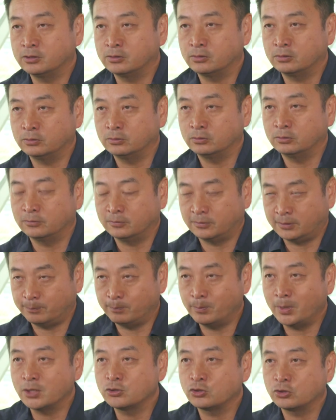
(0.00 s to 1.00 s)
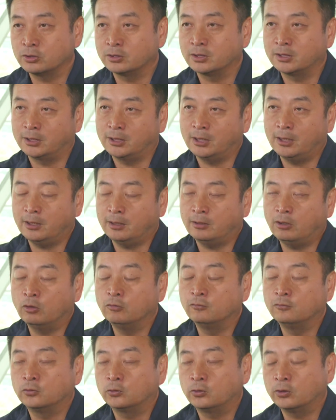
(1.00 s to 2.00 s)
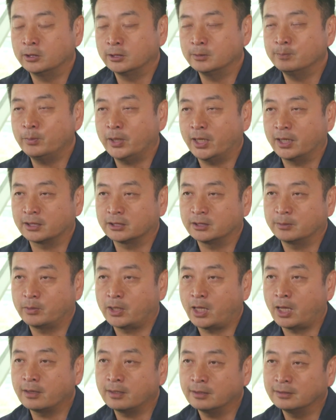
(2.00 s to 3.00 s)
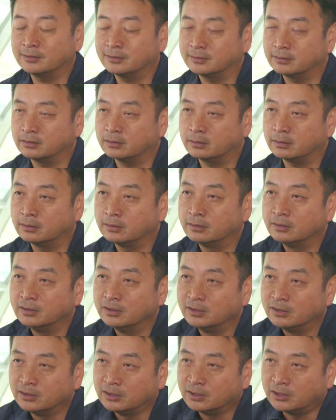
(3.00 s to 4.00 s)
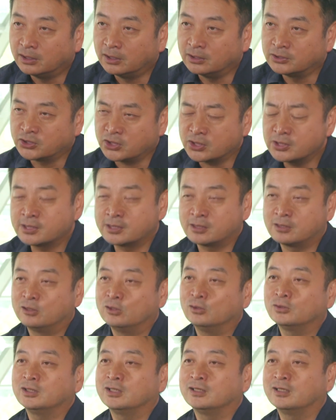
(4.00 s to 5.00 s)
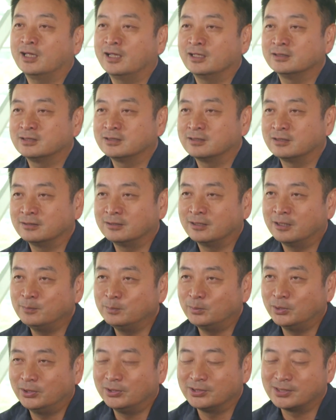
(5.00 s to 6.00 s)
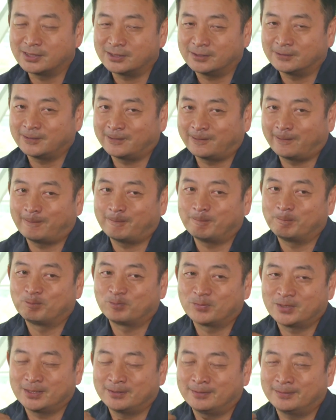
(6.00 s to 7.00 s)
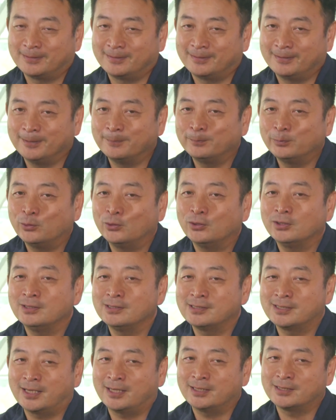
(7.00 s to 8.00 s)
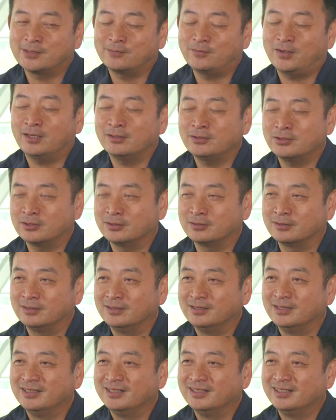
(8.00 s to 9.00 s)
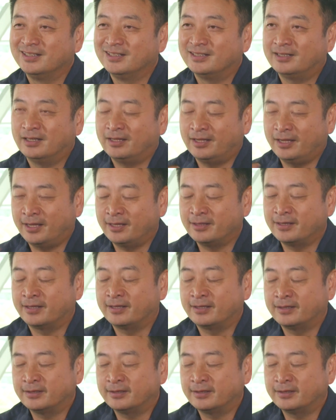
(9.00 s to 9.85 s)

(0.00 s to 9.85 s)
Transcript: to measure the overall impact, but I think just looking at the numbers, the employee satisfaction and